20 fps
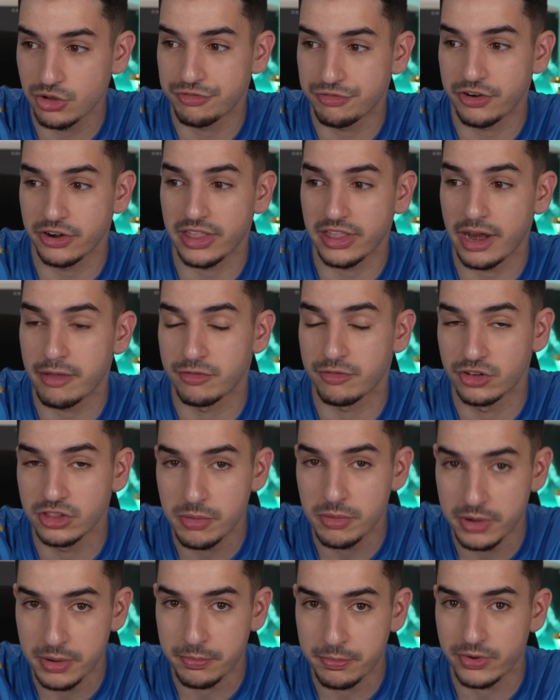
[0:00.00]
far that I've really
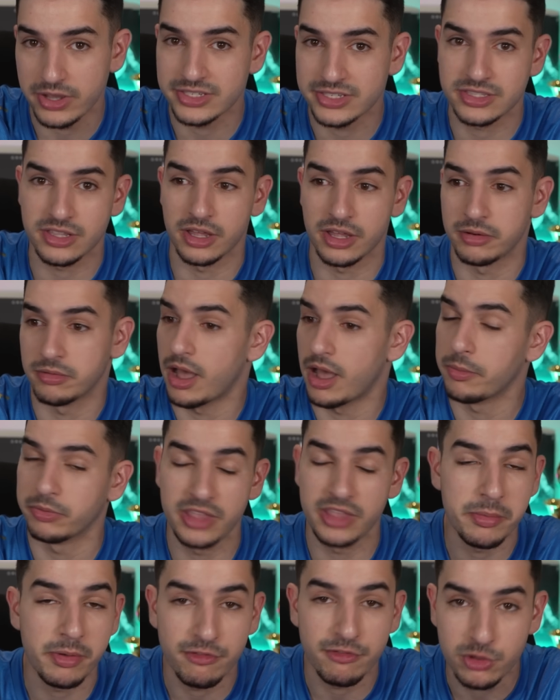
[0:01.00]
been impressed on. I'll
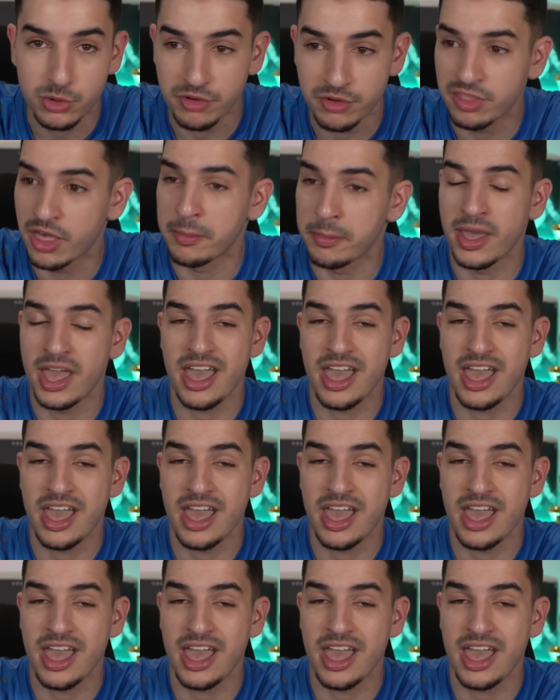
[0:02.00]
name a few of them.